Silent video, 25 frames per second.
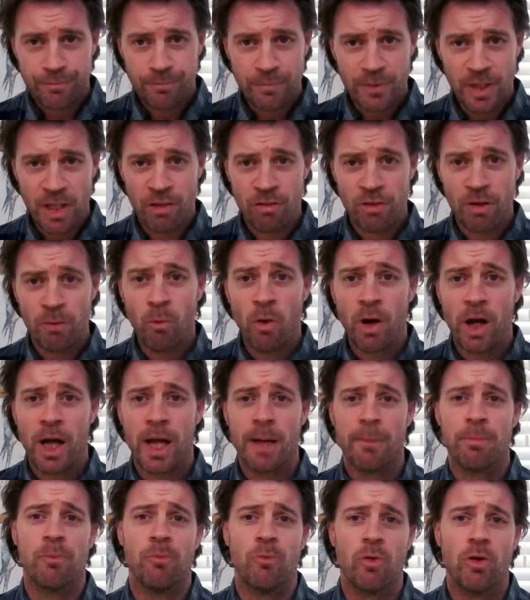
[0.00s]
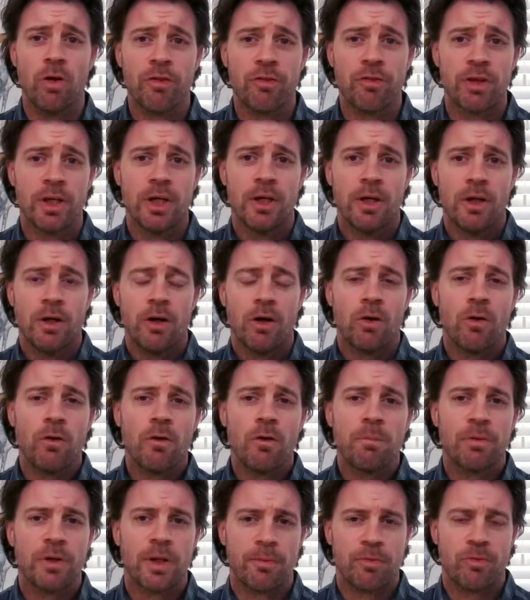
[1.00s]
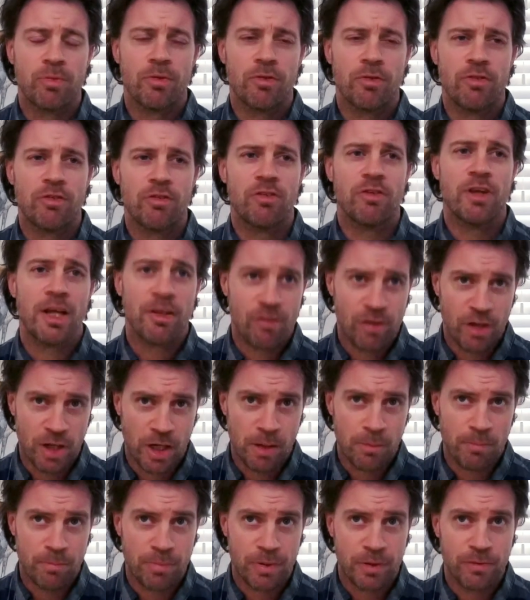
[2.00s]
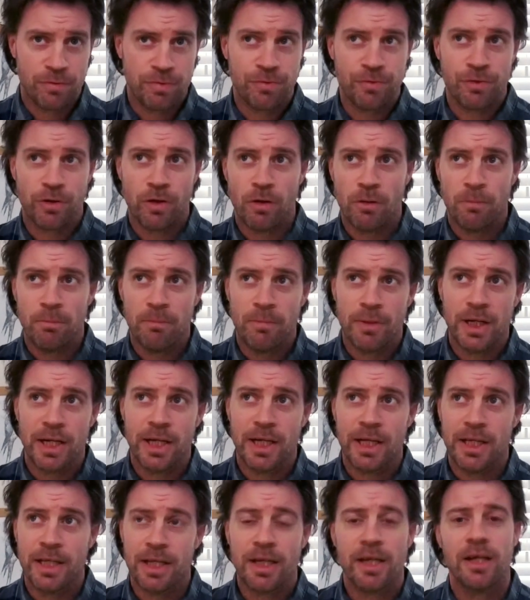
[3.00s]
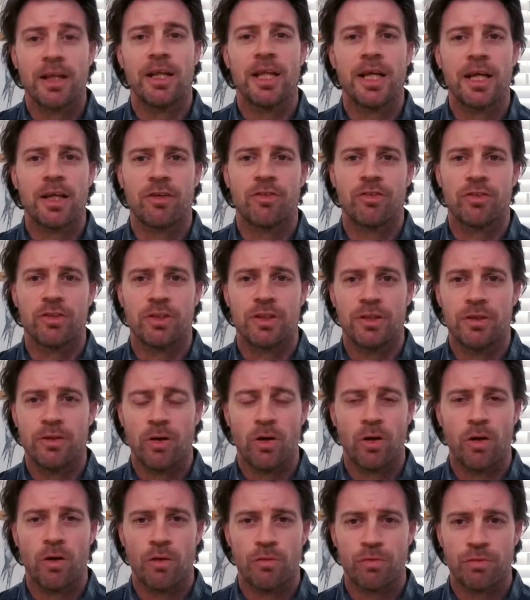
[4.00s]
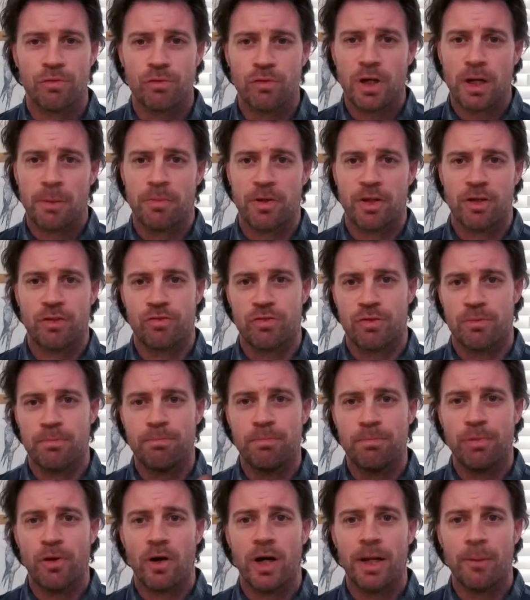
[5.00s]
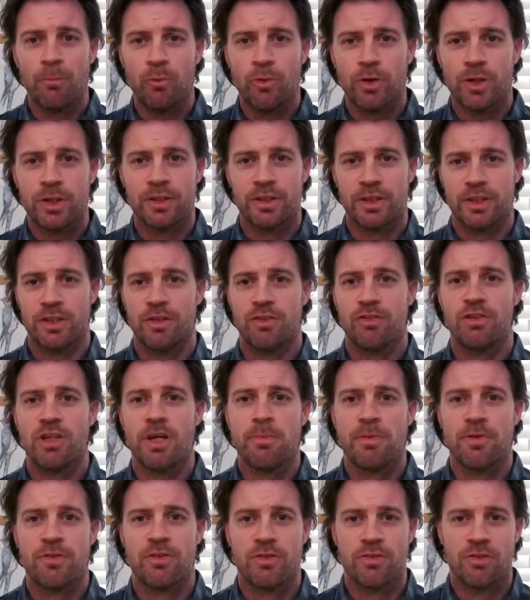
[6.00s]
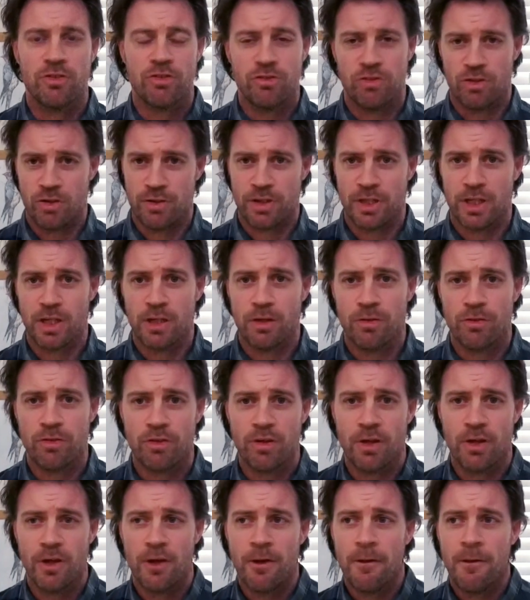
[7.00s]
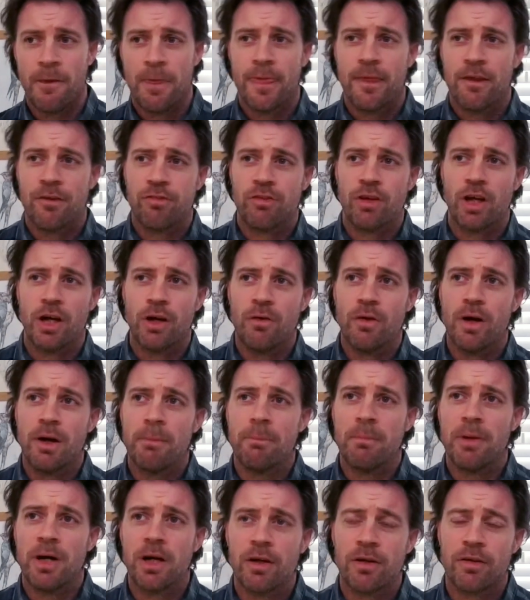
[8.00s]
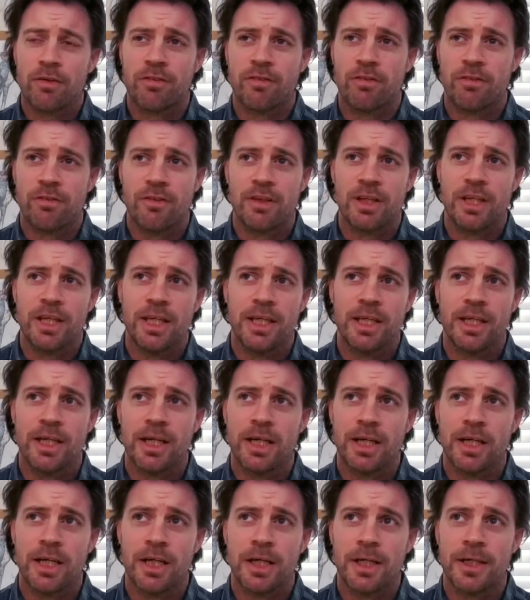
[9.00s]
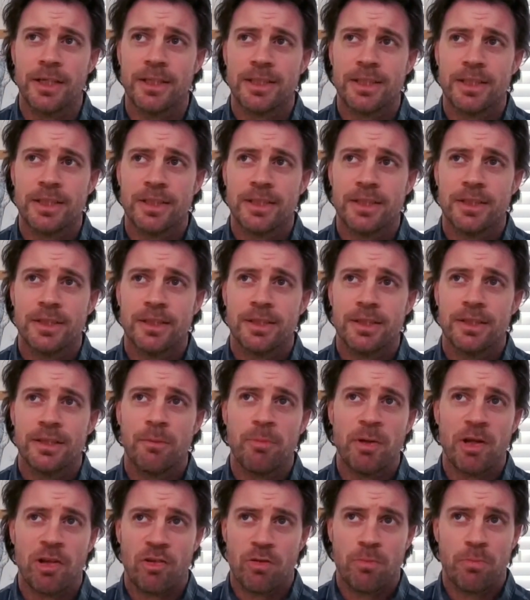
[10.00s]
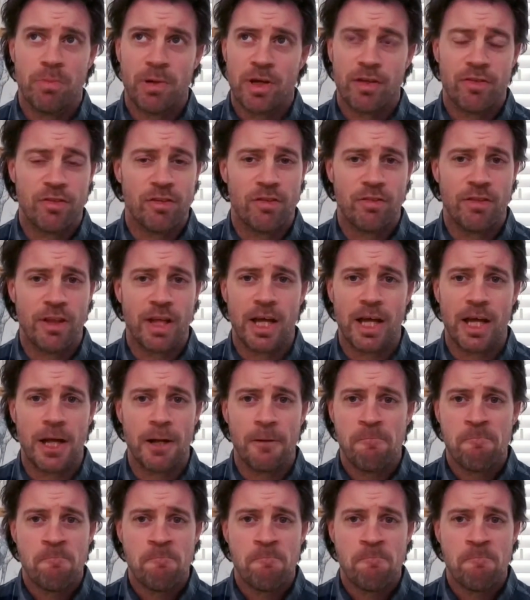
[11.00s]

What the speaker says: so what happened was, All Props was set up from a collection of rubbish from Pinewood and Shepperton Studios. So amongst the bits and pieces there